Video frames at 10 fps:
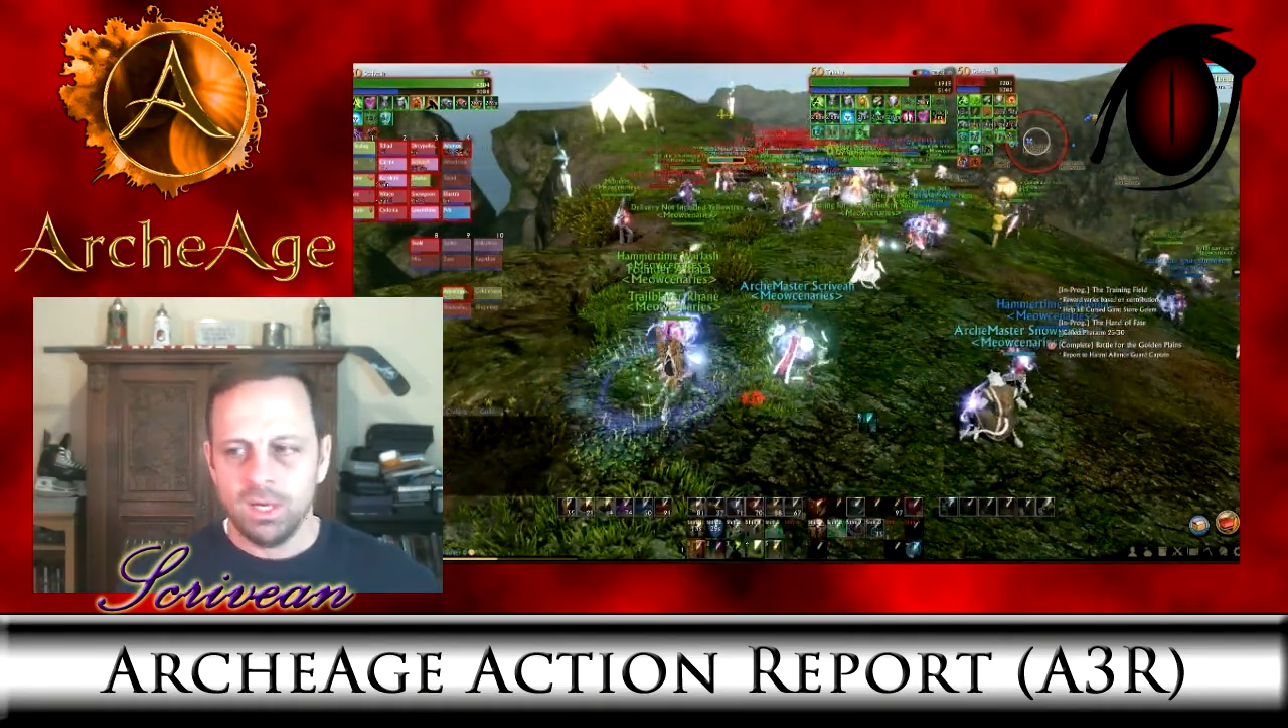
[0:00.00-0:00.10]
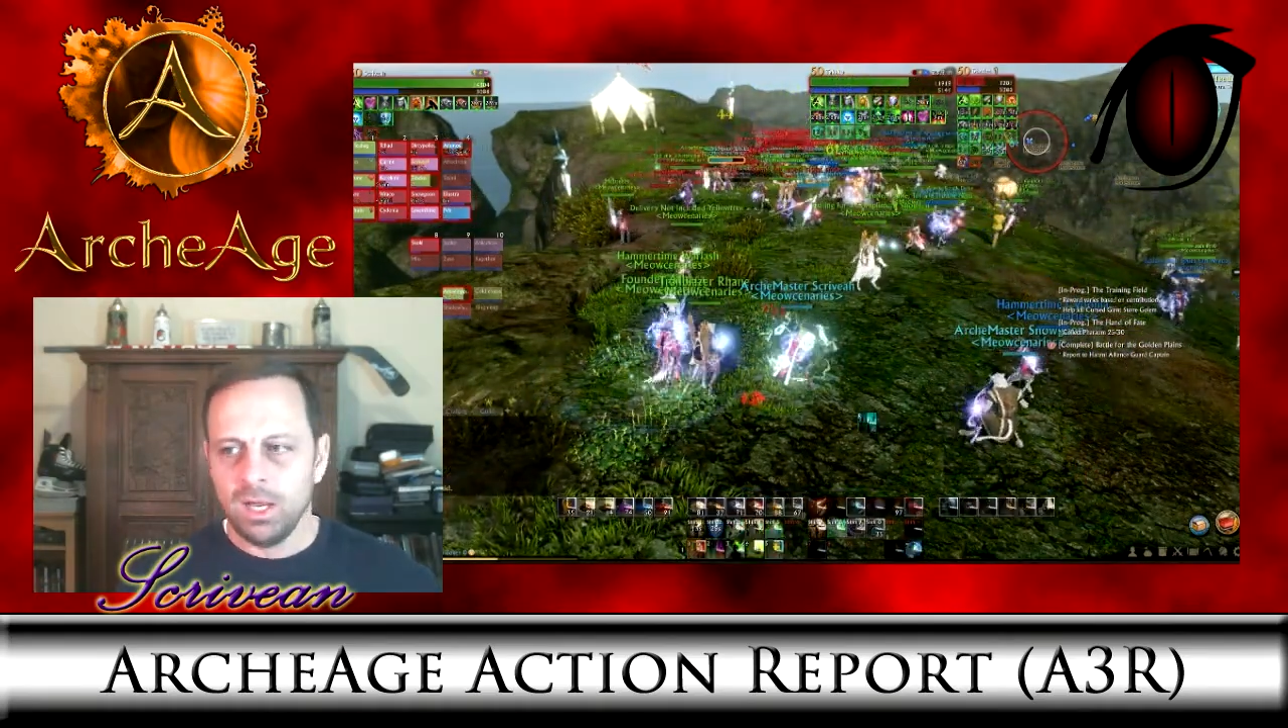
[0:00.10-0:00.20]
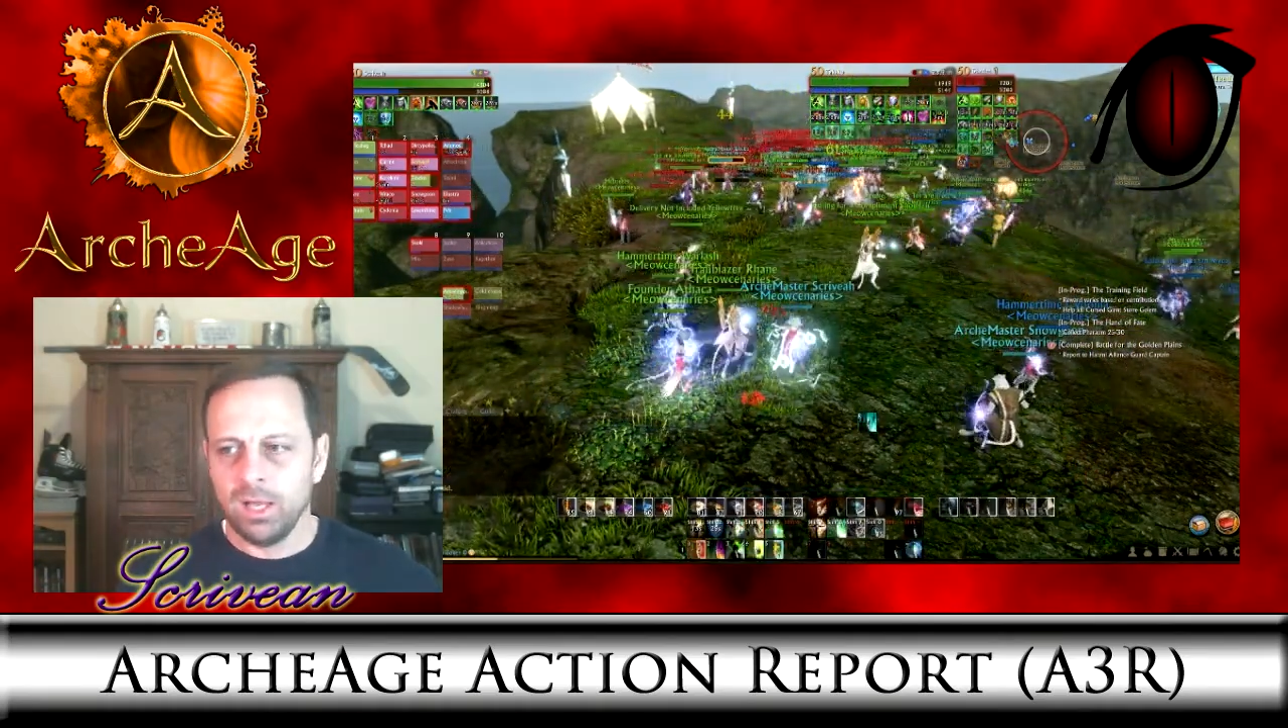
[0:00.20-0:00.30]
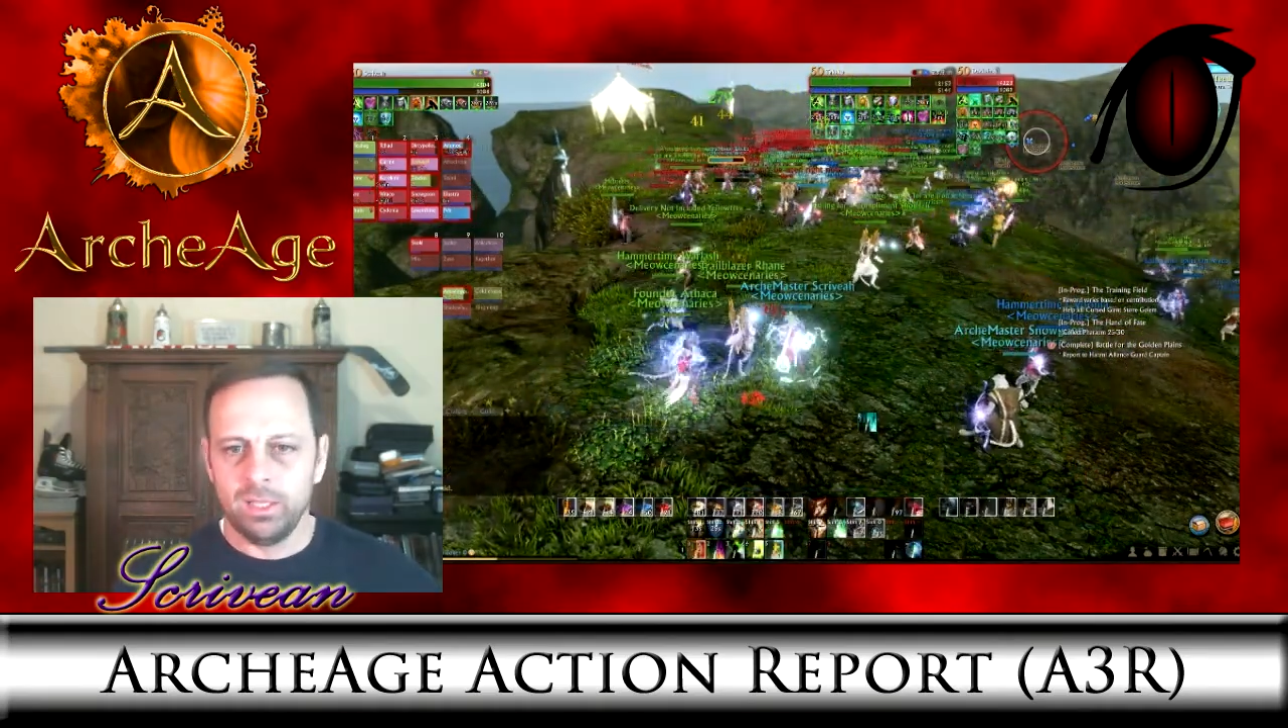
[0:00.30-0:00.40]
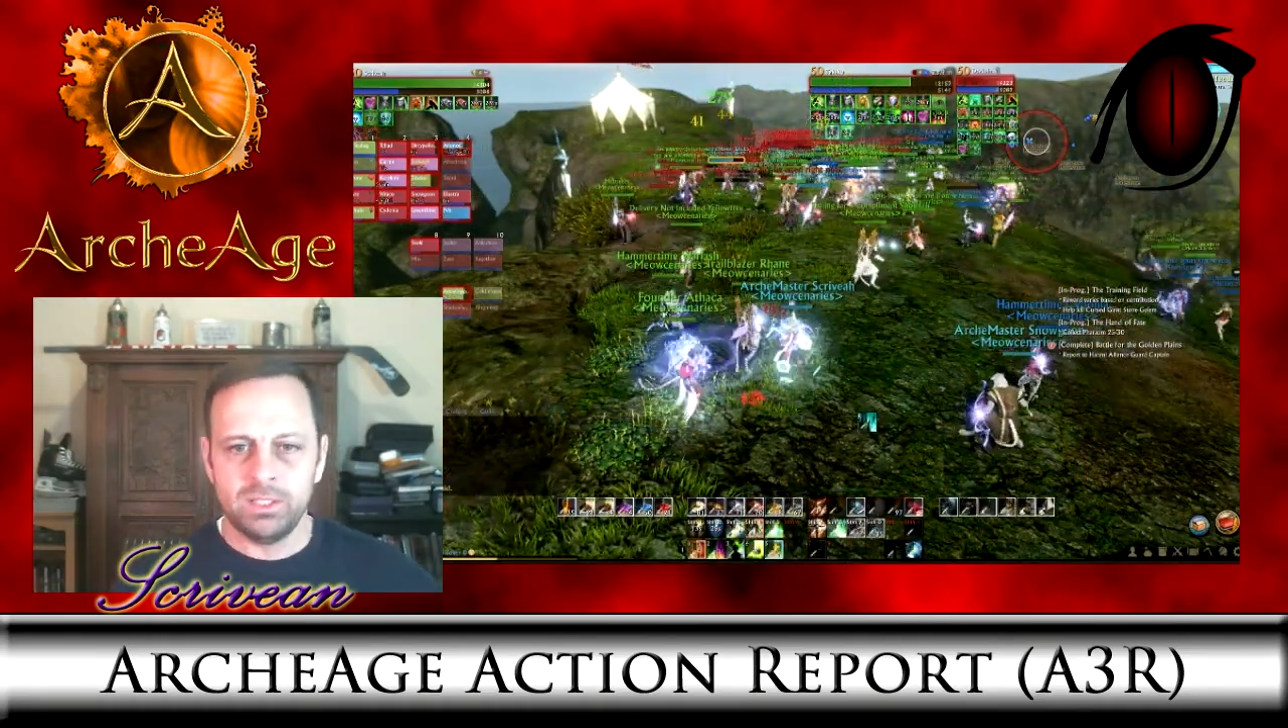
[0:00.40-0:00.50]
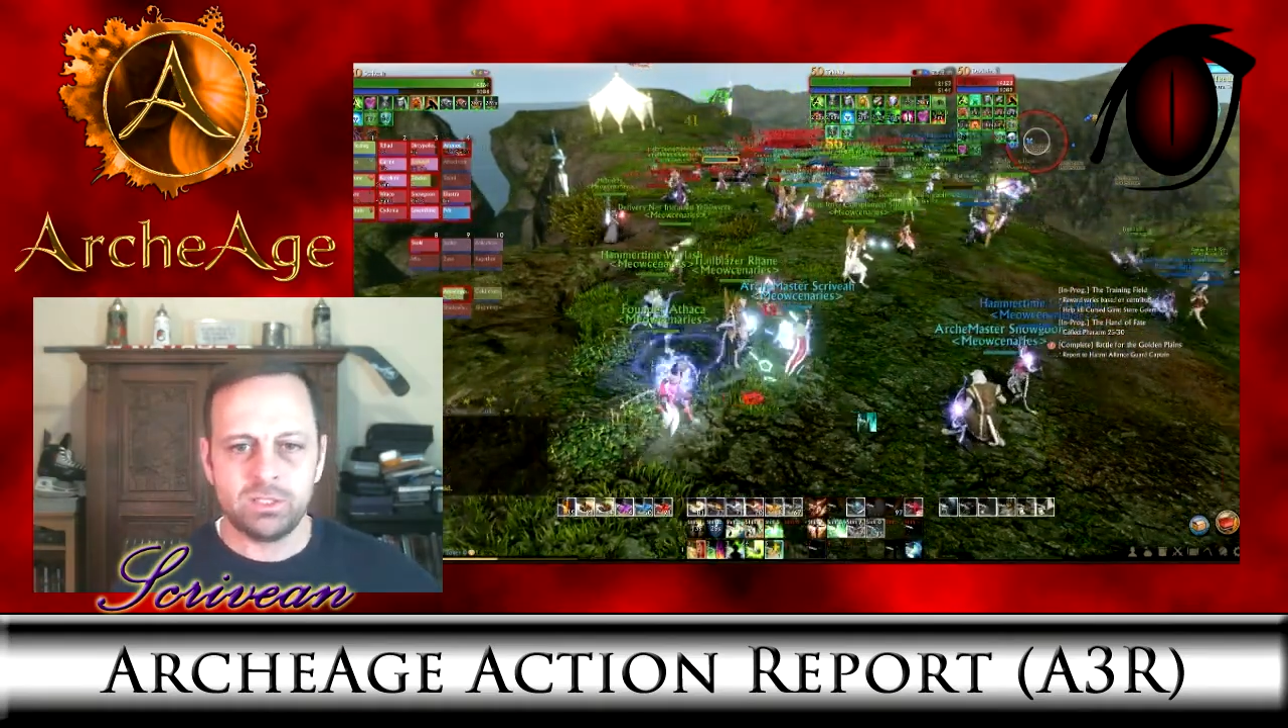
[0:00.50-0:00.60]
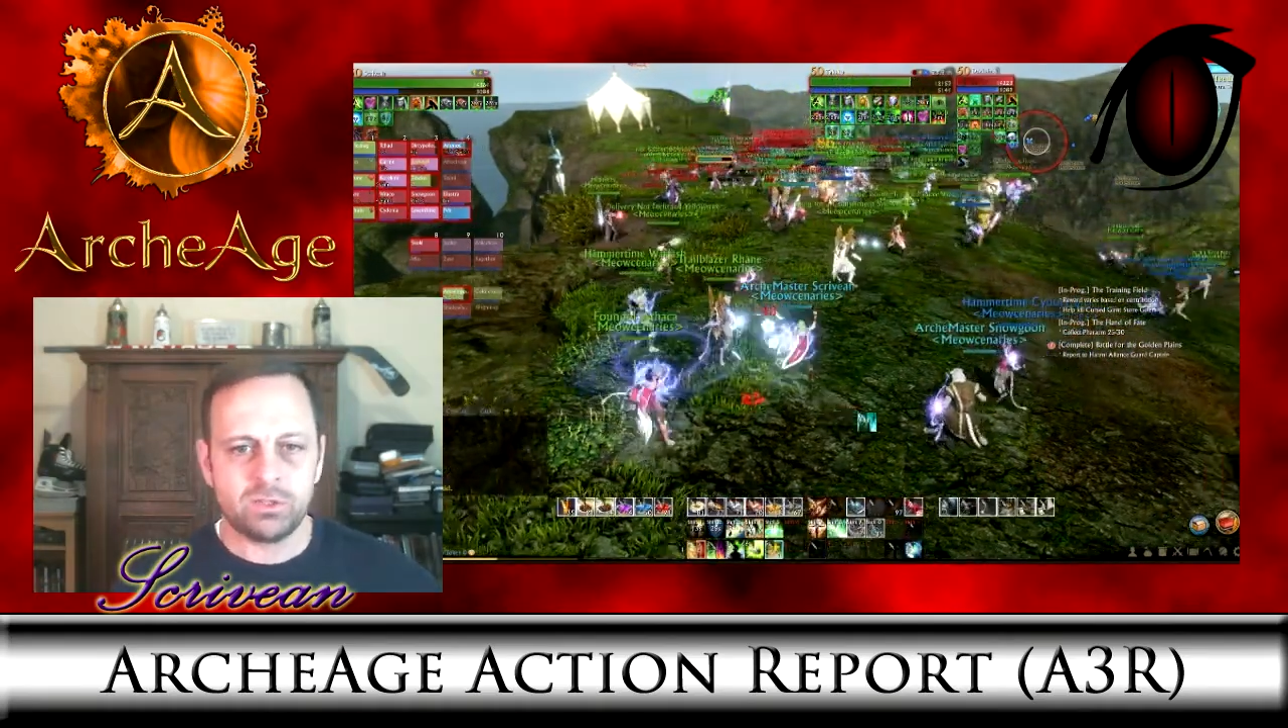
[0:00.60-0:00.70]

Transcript: at least the